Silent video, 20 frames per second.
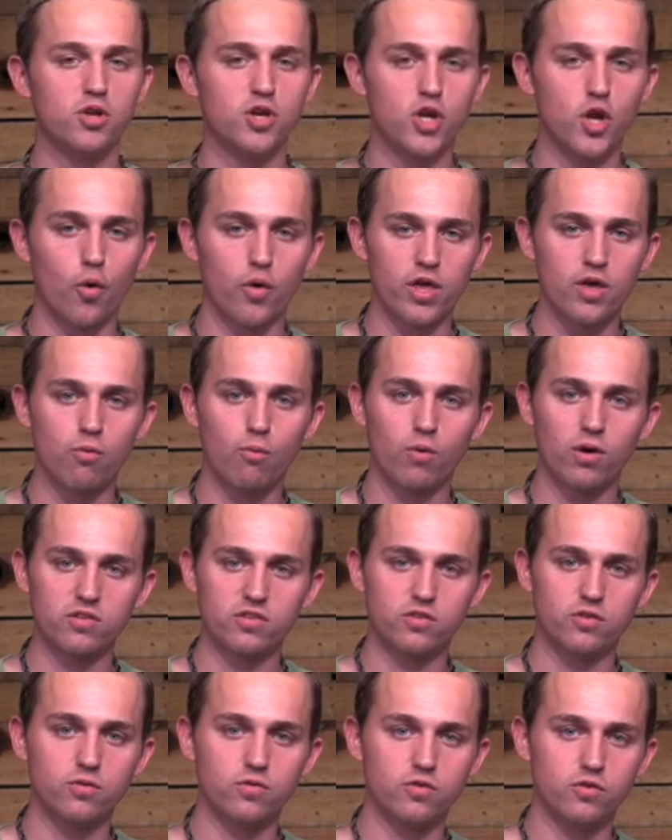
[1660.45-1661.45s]
No, he
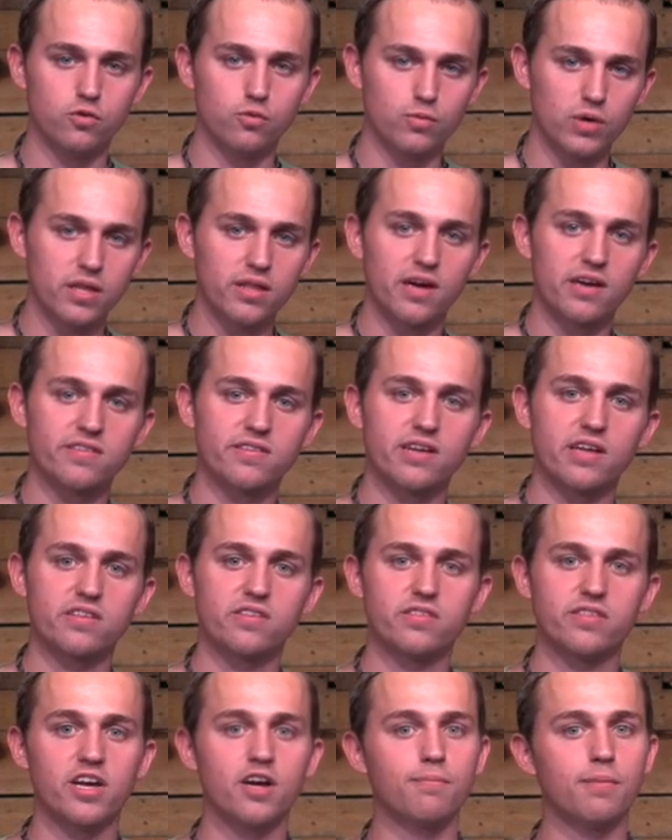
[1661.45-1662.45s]
wants you to realize that's
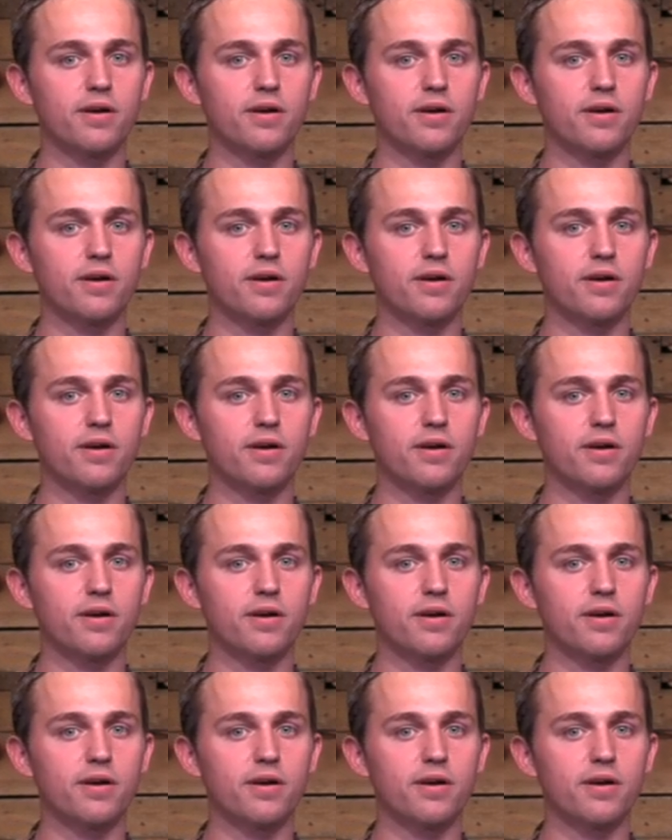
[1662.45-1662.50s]
there,